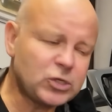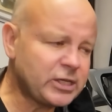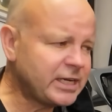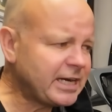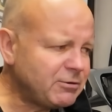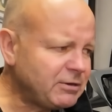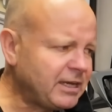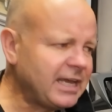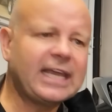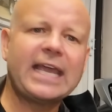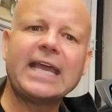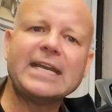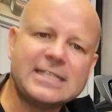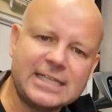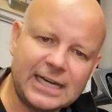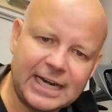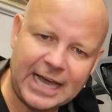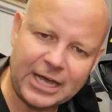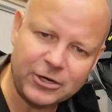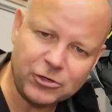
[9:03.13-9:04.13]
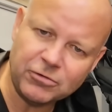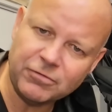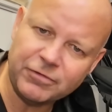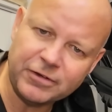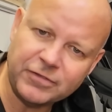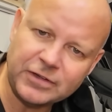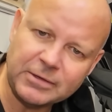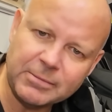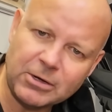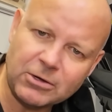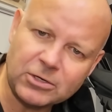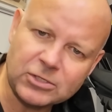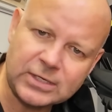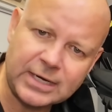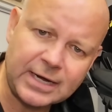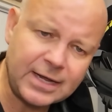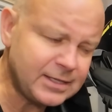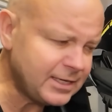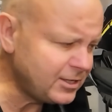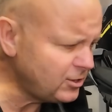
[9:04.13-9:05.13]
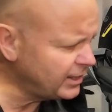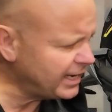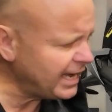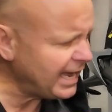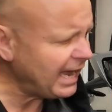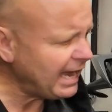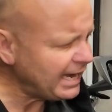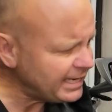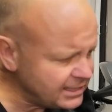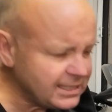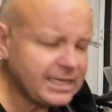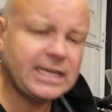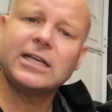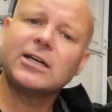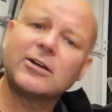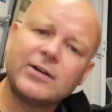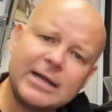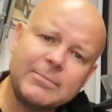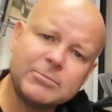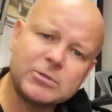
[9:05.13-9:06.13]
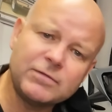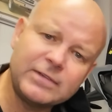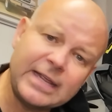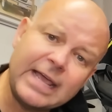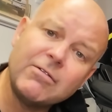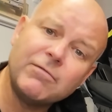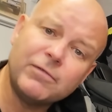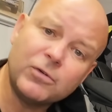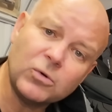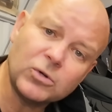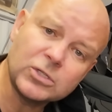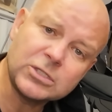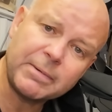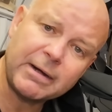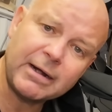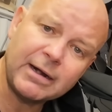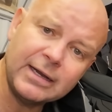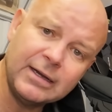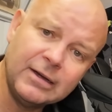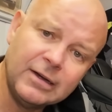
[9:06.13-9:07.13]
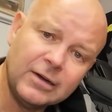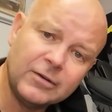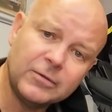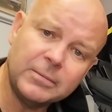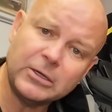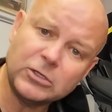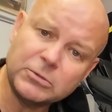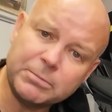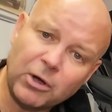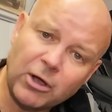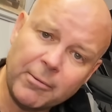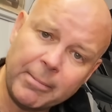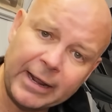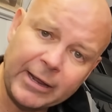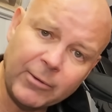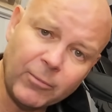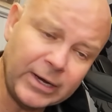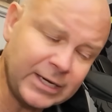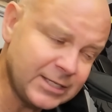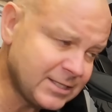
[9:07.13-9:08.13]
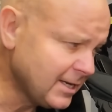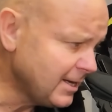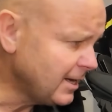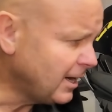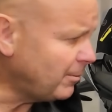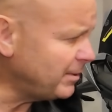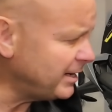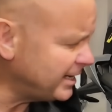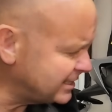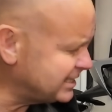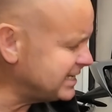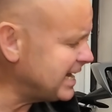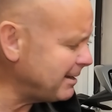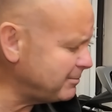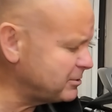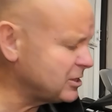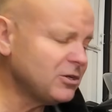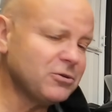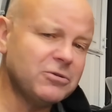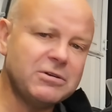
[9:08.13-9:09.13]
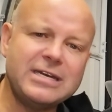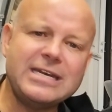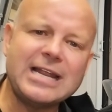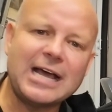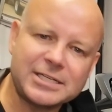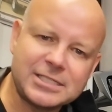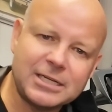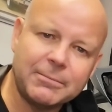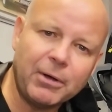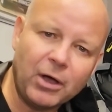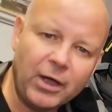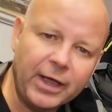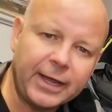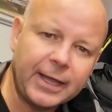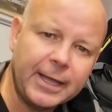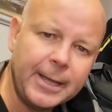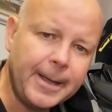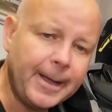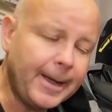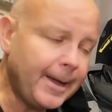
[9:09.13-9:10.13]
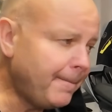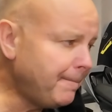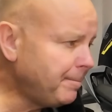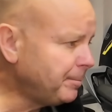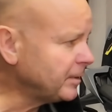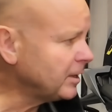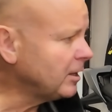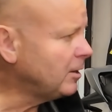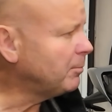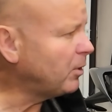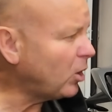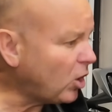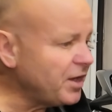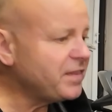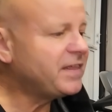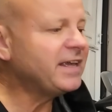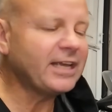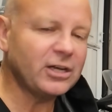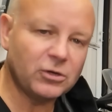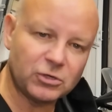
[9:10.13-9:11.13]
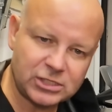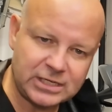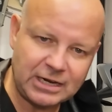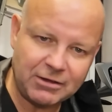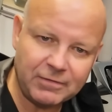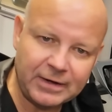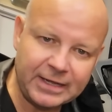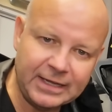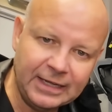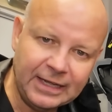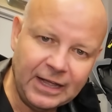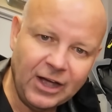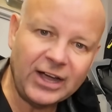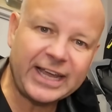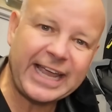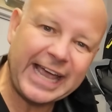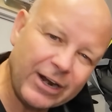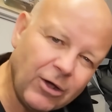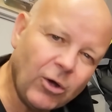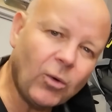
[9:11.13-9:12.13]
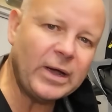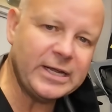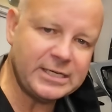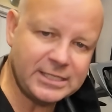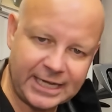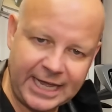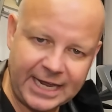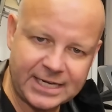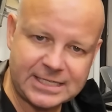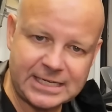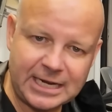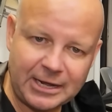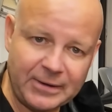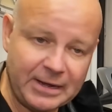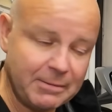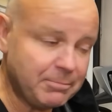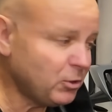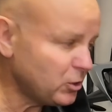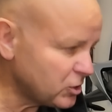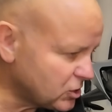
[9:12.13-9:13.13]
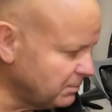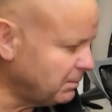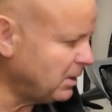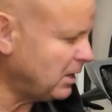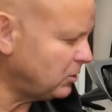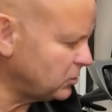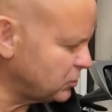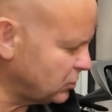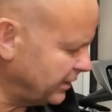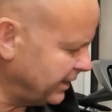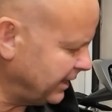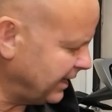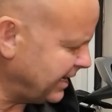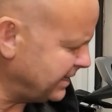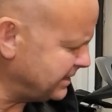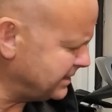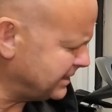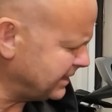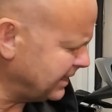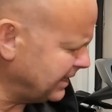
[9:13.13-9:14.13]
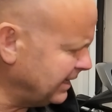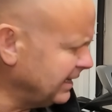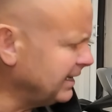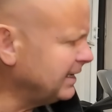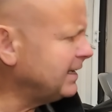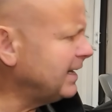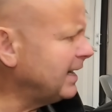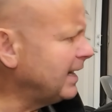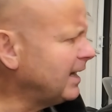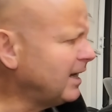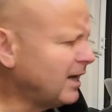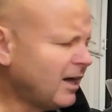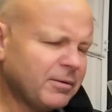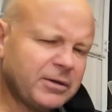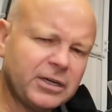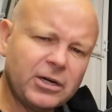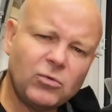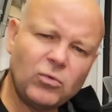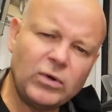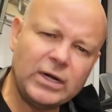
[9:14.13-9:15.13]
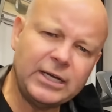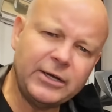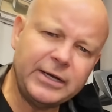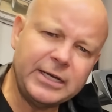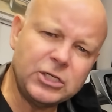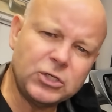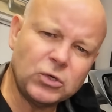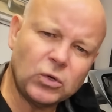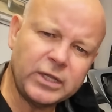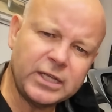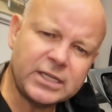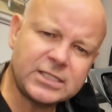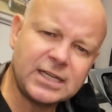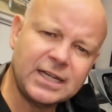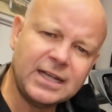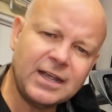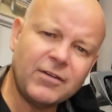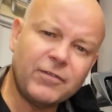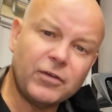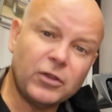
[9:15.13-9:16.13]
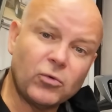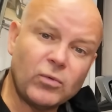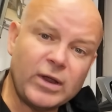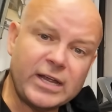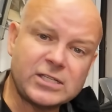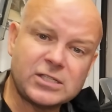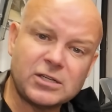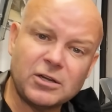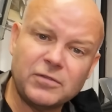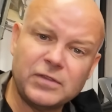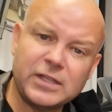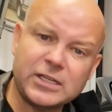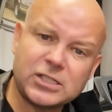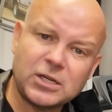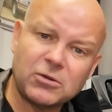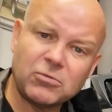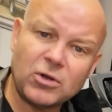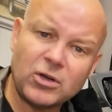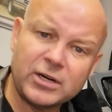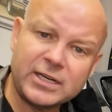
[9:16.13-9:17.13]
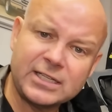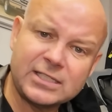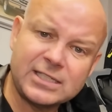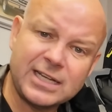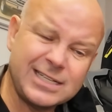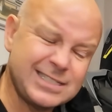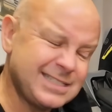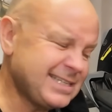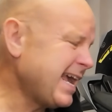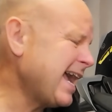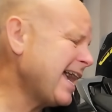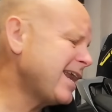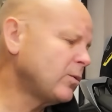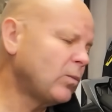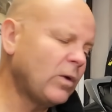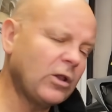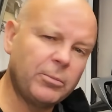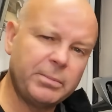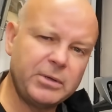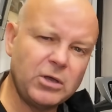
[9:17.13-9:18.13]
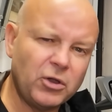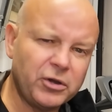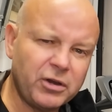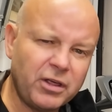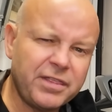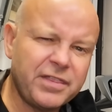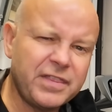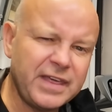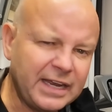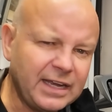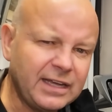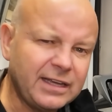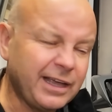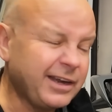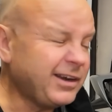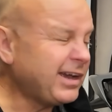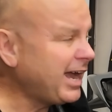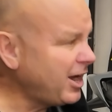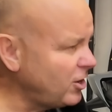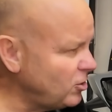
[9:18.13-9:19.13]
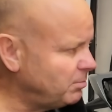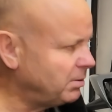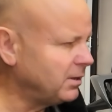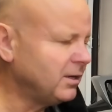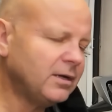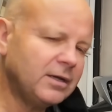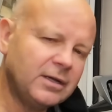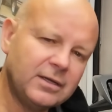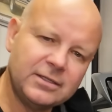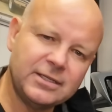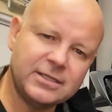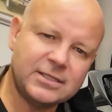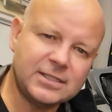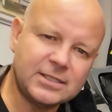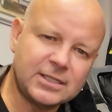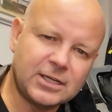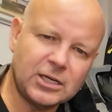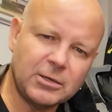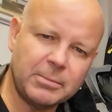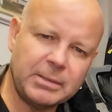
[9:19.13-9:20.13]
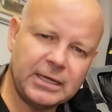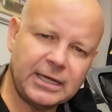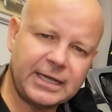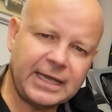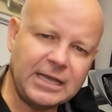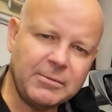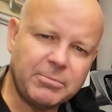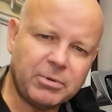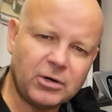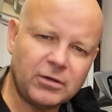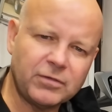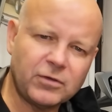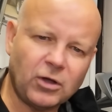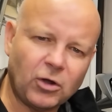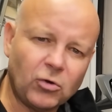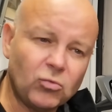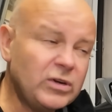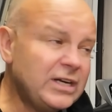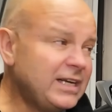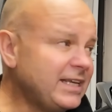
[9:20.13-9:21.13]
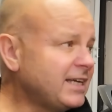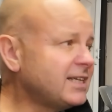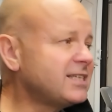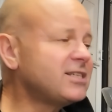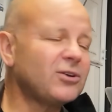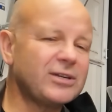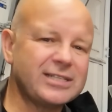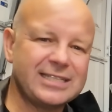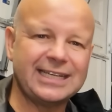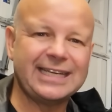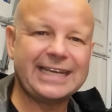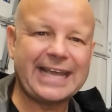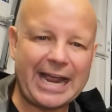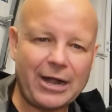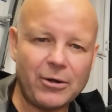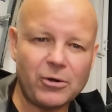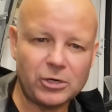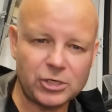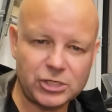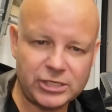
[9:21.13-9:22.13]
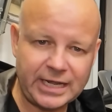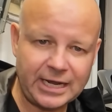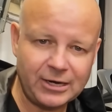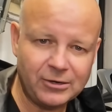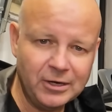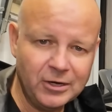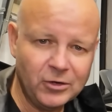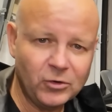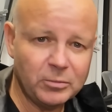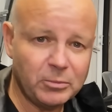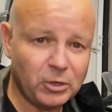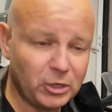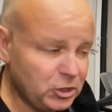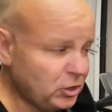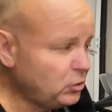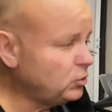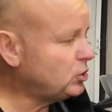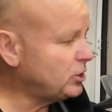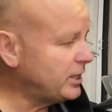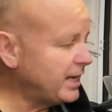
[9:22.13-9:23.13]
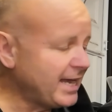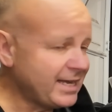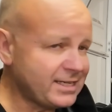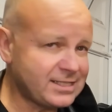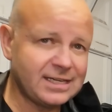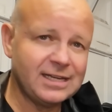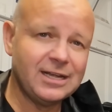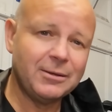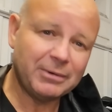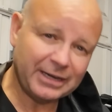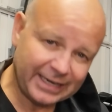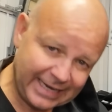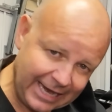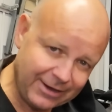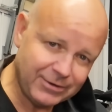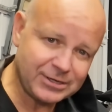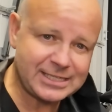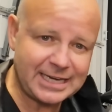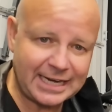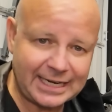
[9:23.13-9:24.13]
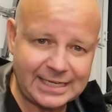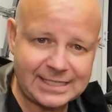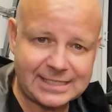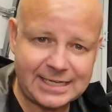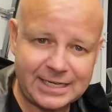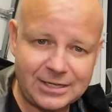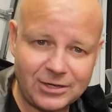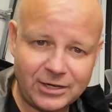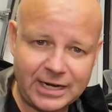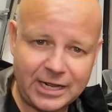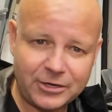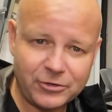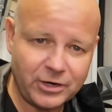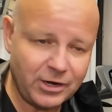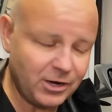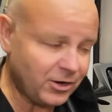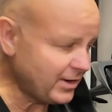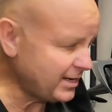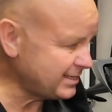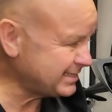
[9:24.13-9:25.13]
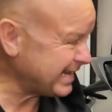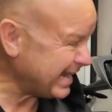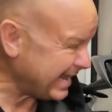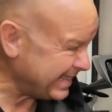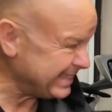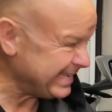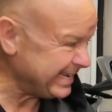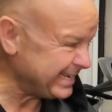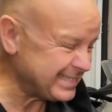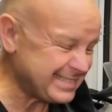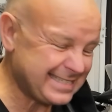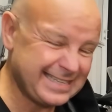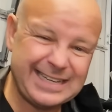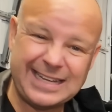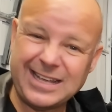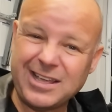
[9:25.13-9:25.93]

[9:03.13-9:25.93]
They don't kick in till 150 miles an hour, and then you get 8 kilograms of downforce apparently from those biplane wings. I mean, it's an absolute nutter bike, but I think it looks lovely. I cannot wait to get to know it, put some miles on it, and yeah, I'm going to really enjoy this for the rest of this riding season and well beyond. I think, and I hope, this is going to be a keeper. I've got a really exciting garage now with my new GS, my Kawasaki Z900 RS, and this.